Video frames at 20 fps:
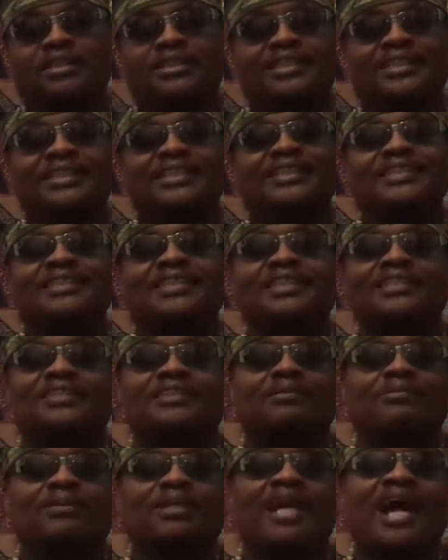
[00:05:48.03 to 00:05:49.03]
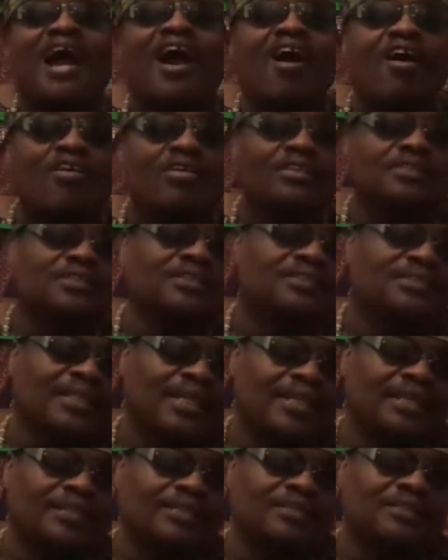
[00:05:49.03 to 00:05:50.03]
These are some of the hardest
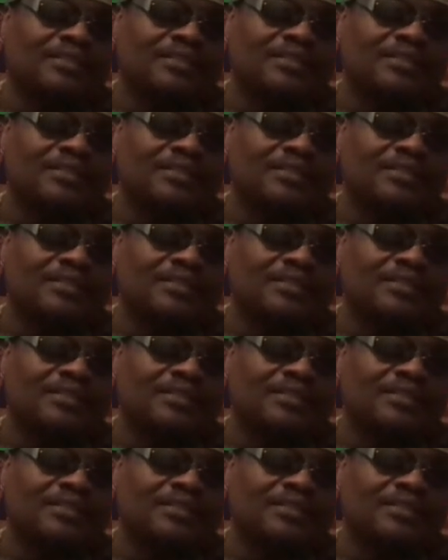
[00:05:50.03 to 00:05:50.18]
things,